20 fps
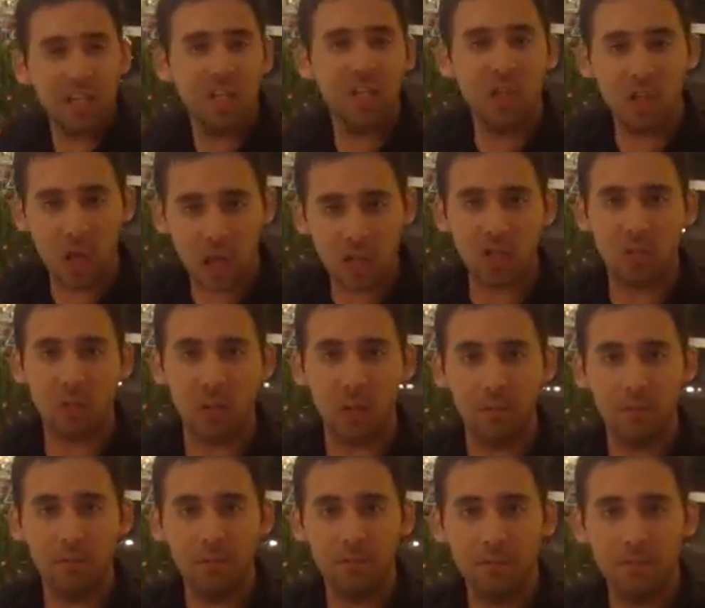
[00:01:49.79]
an adjustment.
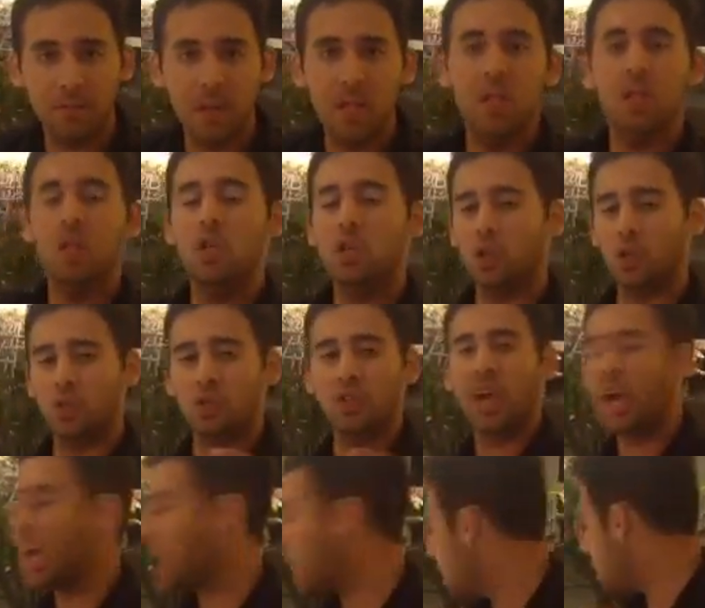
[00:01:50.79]
So
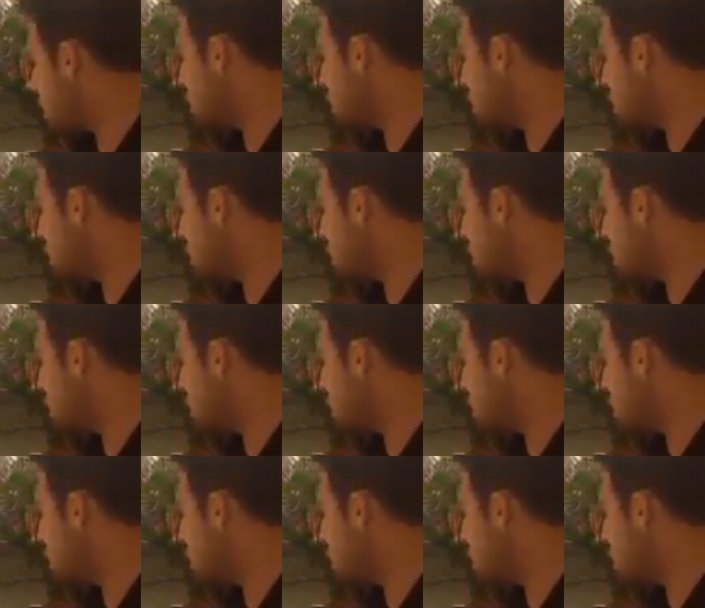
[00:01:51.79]
say